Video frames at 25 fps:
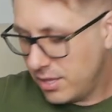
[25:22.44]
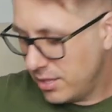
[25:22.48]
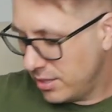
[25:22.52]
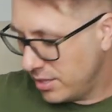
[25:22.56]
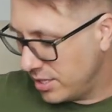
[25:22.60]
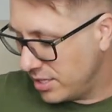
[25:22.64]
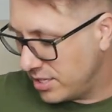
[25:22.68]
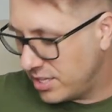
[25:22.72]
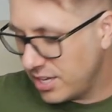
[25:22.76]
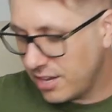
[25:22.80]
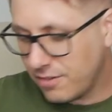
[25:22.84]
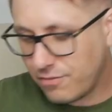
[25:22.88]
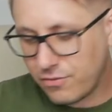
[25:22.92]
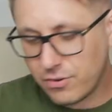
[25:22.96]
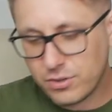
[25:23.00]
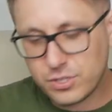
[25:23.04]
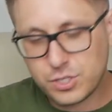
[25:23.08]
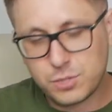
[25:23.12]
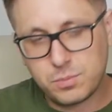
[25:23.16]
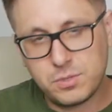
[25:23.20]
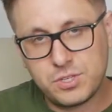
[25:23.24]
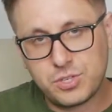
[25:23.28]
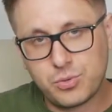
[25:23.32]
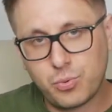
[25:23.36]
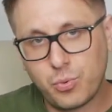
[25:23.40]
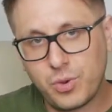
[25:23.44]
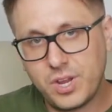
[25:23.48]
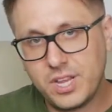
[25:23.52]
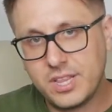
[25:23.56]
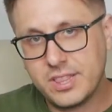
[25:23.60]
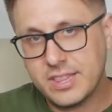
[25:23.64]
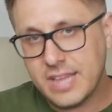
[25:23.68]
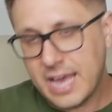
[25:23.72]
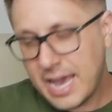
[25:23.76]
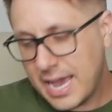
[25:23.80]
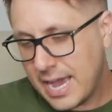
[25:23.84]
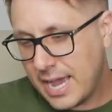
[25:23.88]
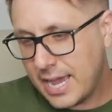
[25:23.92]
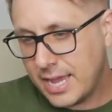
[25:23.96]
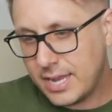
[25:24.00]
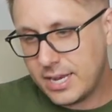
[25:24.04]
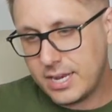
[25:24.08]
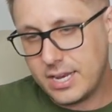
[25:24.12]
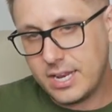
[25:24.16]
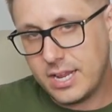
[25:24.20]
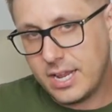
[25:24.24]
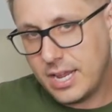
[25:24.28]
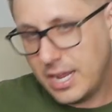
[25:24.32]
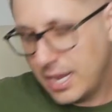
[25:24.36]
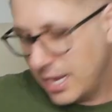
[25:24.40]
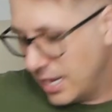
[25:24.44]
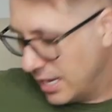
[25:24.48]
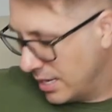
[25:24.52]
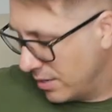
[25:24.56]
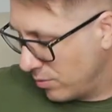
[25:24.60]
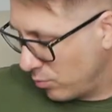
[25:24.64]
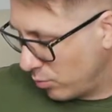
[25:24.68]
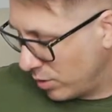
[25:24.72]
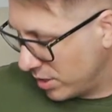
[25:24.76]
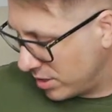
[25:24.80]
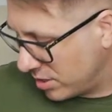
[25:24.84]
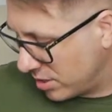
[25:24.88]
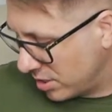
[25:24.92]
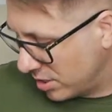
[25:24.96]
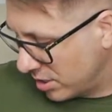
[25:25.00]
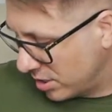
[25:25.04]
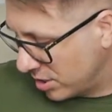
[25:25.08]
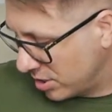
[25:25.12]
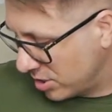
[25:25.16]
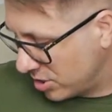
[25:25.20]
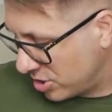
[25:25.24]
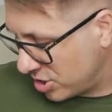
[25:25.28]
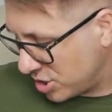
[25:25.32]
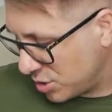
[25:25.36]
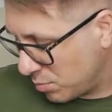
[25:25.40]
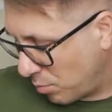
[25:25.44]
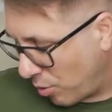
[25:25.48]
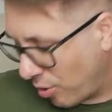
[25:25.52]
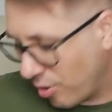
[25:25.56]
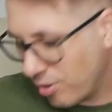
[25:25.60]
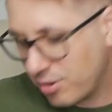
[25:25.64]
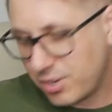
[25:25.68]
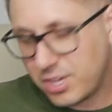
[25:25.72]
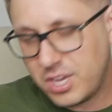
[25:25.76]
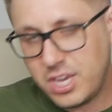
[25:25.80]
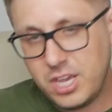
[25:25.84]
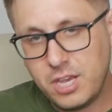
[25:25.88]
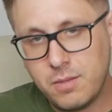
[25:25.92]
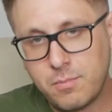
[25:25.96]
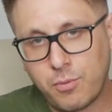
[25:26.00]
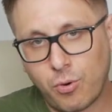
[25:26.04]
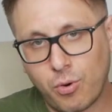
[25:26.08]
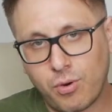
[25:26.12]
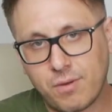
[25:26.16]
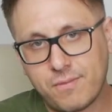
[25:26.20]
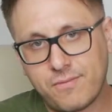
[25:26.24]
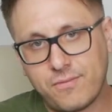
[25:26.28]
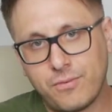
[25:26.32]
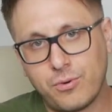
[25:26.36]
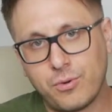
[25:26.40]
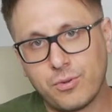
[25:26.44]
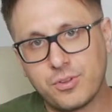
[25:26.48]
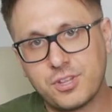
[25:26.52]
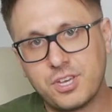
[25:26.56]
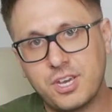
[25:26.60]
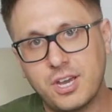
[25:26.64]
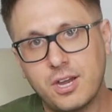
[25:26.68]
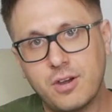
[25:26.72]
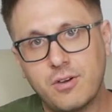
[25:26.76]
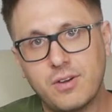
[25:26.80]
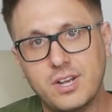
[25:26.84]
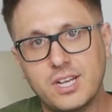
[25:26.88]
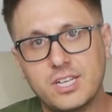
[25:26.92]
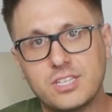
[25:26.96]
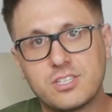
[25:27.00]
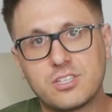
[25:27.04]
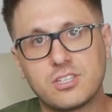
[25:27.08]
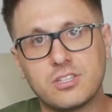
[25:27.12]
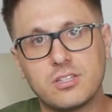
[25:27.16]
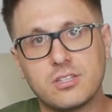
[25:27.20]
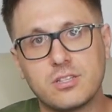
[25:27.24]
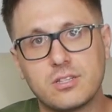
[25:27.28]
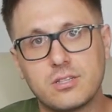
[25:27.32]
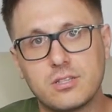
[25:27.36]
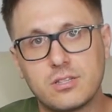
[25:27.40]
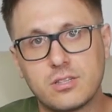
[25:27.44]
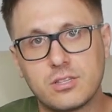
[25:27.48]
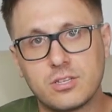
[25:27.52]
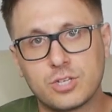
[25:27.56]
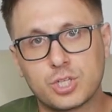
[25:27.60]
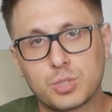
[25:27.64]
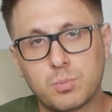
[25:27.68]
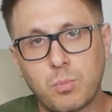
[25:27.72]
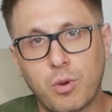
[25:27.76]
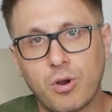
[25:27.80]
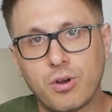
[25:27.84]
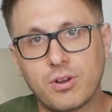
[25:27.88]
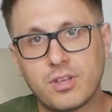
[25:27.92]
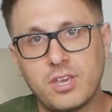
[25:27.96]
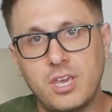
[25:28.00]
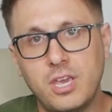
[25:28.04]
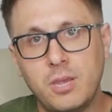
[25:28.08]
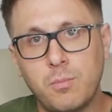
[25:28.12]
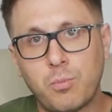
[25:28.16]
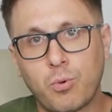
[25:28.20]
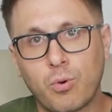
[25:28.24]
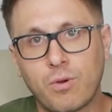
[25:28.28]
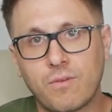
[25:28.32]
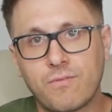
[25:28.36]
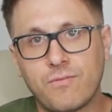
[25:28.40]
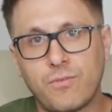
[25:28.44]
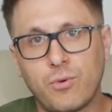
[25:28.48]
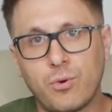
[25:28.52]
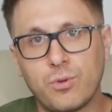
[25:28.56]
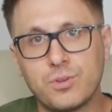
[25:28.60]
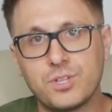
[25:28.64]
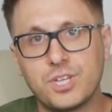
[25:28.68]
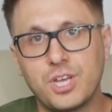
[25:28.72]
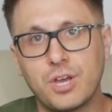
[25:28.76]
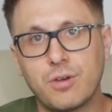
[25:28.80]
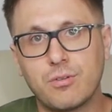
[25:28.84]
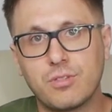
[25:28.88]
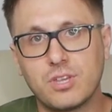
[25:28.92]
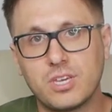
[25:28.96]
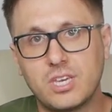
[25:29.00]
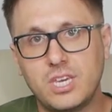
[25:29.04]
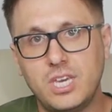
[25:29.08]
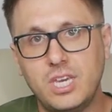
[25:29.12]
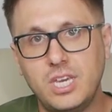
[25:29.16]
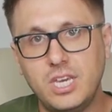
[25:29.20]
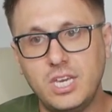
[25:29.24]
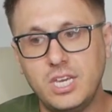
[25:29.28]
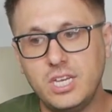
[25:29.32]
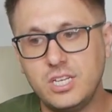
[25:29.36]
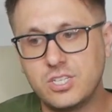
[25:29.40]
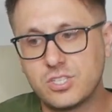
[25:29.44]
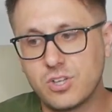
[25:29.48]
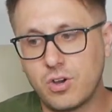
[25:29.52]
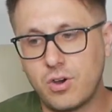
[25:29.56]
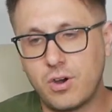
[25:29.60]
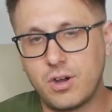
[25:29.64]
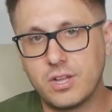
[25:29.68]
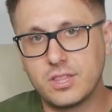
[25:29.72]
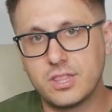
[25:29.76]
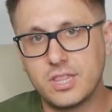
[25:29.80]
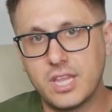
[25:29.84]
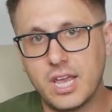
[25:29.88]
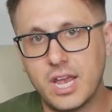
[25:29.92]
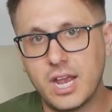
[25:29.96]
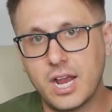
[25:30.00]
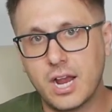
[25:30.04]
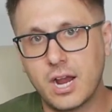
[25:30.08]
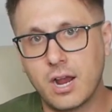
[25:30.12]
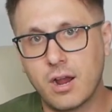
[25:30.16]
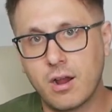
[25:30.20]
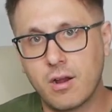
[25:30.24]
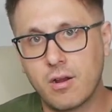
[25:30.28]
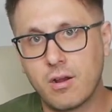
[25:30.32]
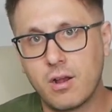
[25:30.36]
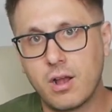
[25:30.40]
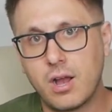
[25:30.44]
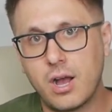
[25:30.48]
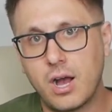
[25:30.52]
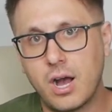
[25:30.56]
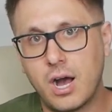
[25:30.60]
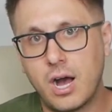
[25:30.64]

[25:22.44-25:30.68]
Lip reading: the difference between that and with the Smart Keyboard Folio is the Smart Keyboard Folio, the keys on there,